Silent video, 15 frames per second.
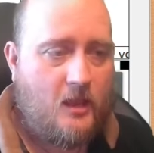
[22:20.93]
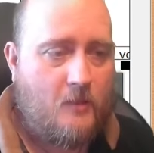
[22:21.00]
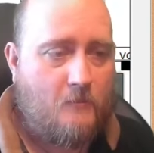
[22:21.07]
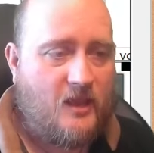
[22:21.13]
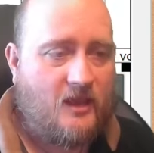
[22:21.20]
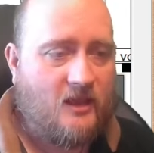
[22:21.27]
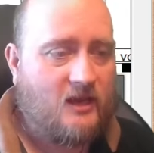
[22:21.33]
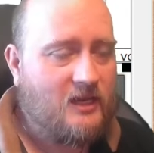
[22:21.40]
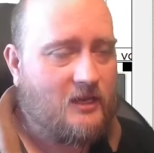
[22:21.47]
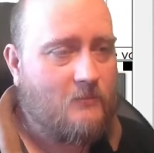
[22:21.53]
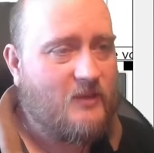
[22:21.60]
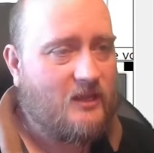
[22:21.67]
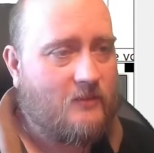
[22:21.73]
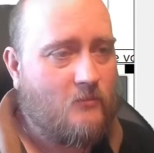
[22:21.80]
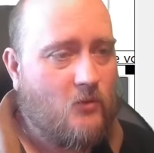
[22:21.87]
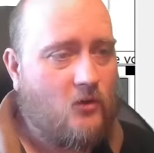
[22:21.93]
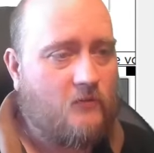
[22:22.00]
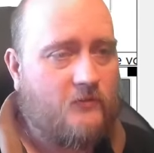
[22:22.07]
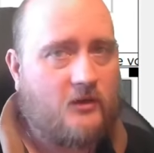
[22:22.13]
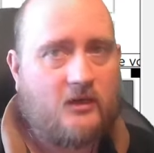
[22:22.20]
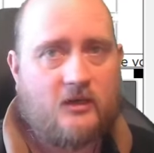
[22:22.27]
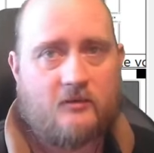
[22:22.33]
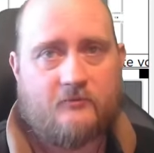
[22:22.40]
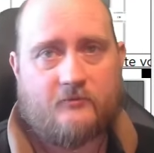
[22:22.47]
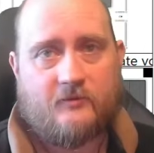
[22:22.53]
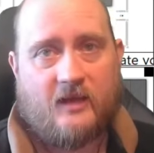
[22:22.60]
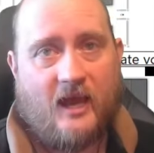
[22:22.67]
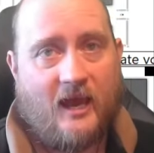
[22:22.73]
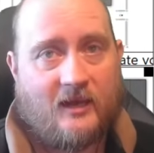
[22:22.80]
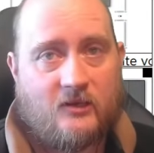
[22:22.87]
little bit more of a rough
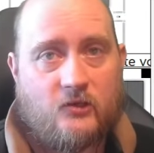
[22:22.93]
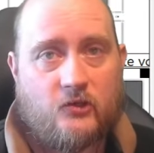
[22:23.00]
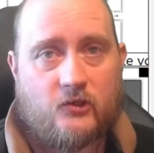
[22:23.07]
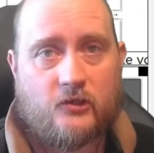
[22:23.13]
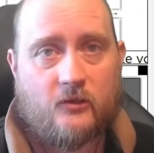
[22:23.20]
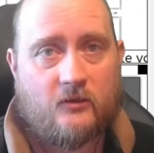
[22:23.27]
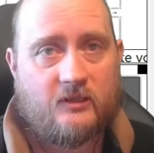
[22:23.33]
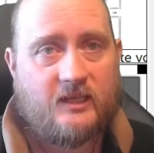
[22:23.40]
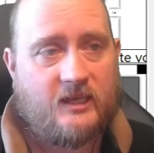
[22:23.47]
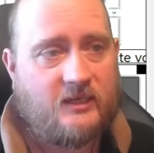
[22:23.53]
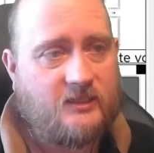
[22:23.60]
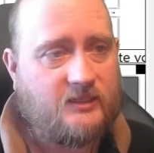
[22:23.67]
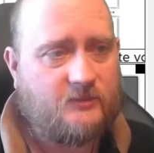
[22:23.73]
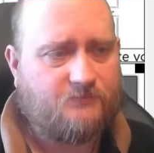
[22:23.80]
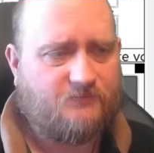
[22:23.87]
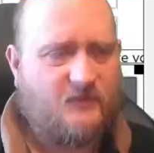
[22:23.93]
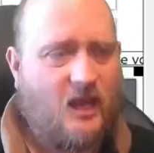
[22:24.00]
edge on things.